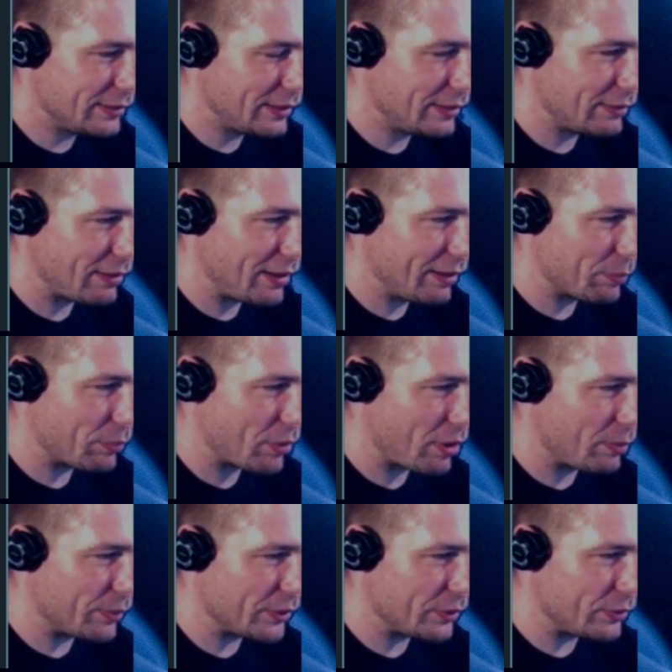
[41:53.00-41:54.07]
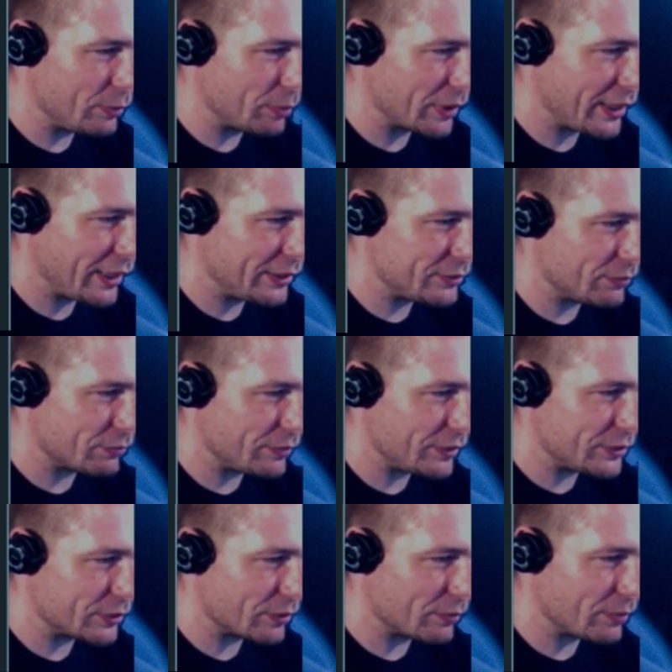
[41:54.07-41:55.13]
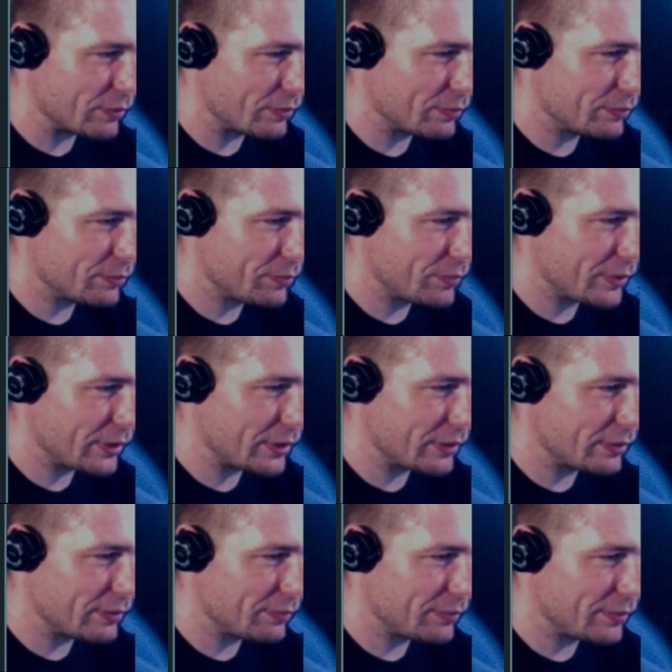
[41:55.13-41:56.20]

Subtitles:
And I had a problem with the duplication feature in the whole thing.